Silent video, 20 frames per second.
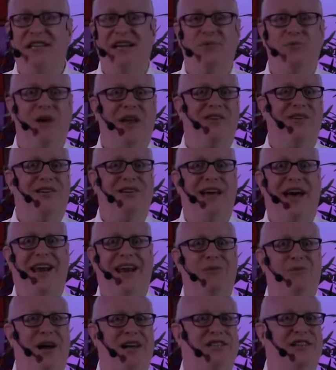whether or not I
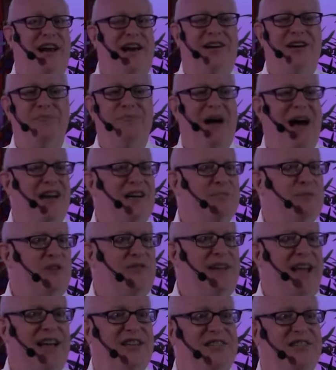watch a Harry Potter movie
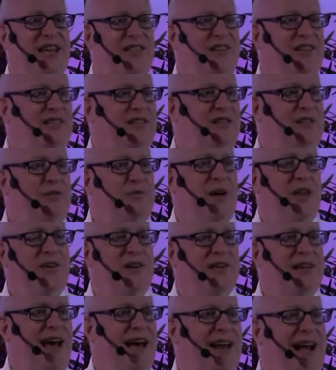has nothing to do whether or
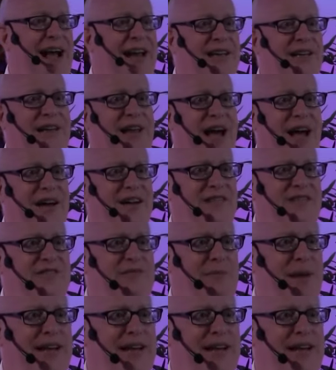not I love my